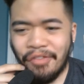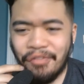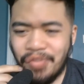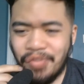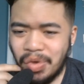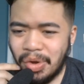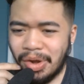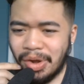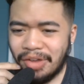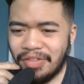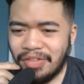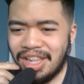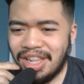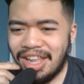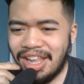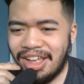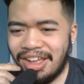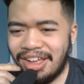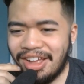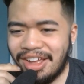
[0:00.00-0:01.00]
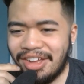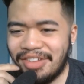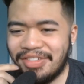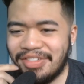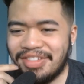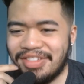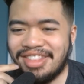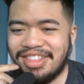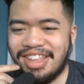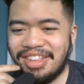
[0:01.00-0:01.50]
Forever love!
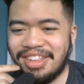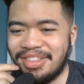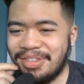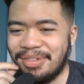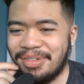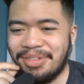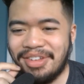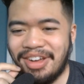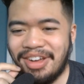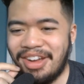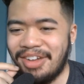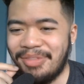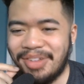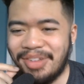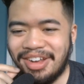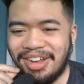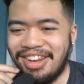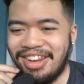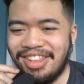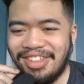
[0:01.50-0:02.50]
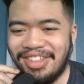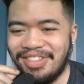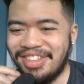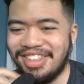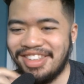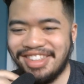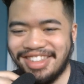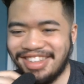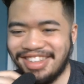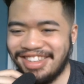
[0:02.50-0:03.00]
That's so. Oh my god, I love
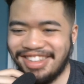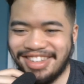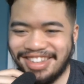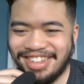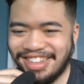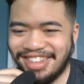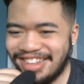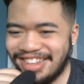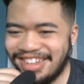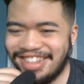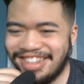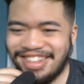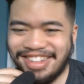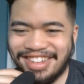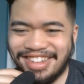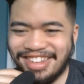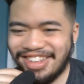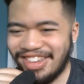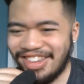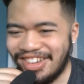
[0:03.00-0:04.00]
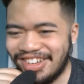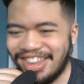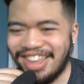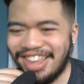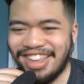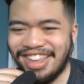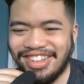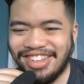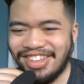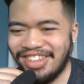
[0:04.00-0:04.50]
that
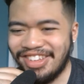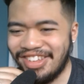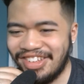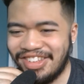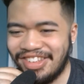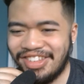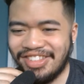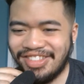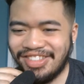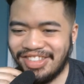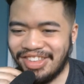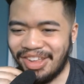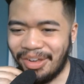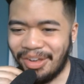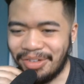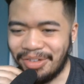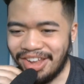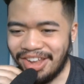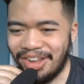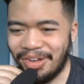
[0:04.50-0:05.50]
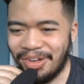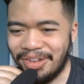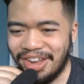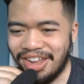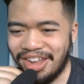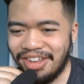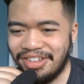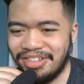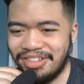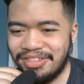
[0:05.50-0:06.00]
okay. Okay,
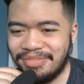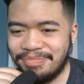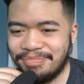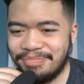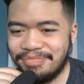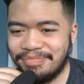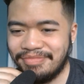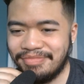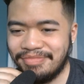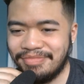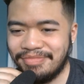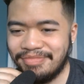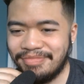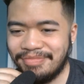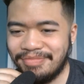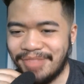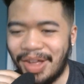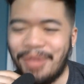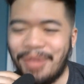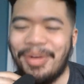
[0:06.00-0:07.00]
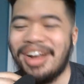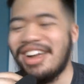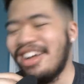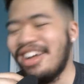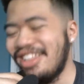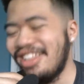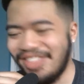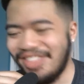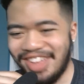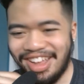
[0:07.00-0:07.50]
okay. Oh my
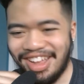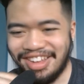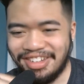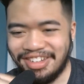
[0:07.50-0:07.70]
god, I love that.